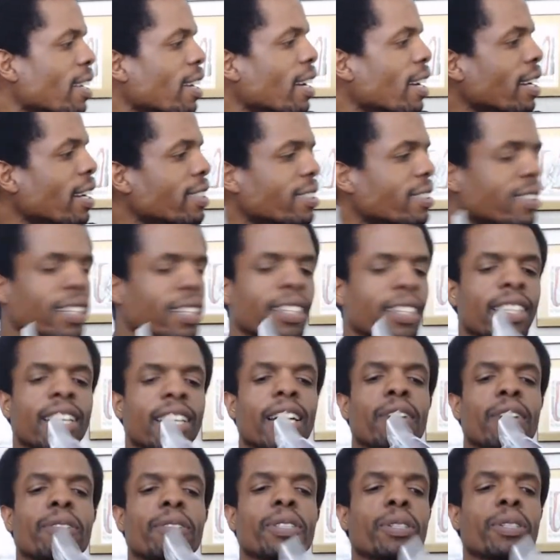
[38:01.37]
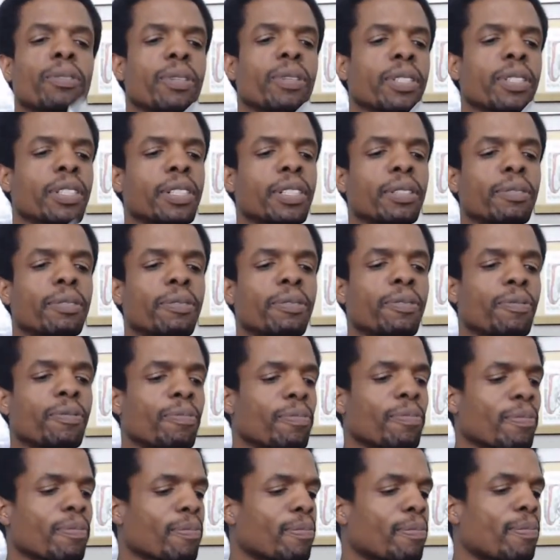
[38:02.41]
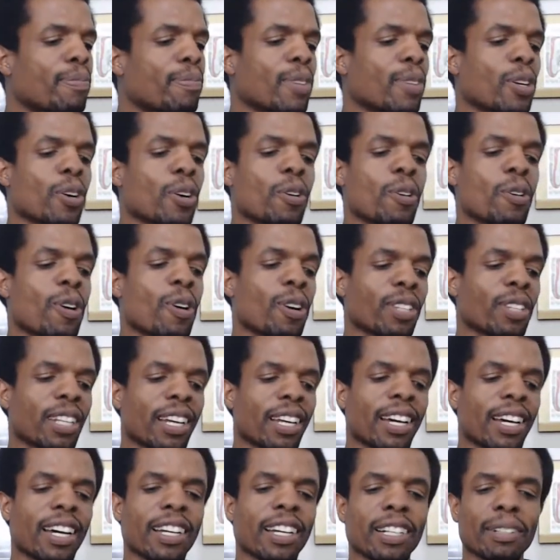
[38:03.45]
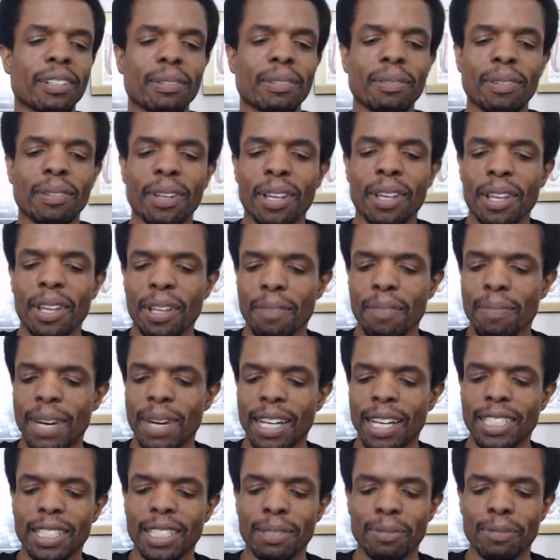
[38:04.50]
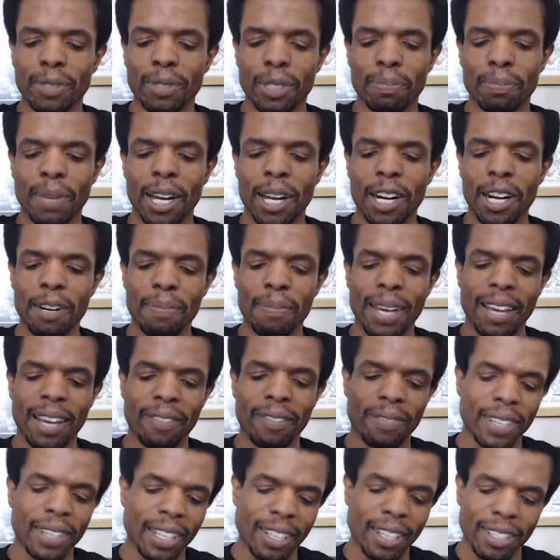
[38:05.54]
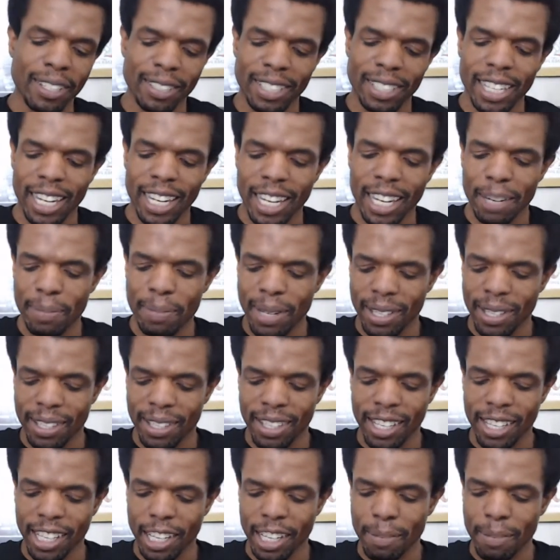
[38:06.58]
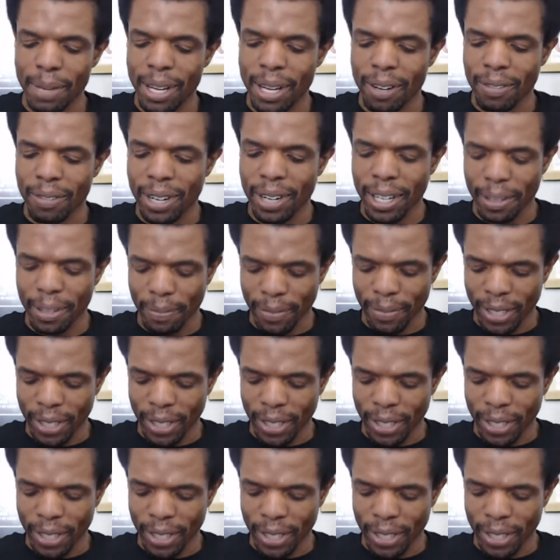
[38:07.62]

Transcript: I said that I was going to go online and buy some Spider-Man figures that I had been thinking about, right?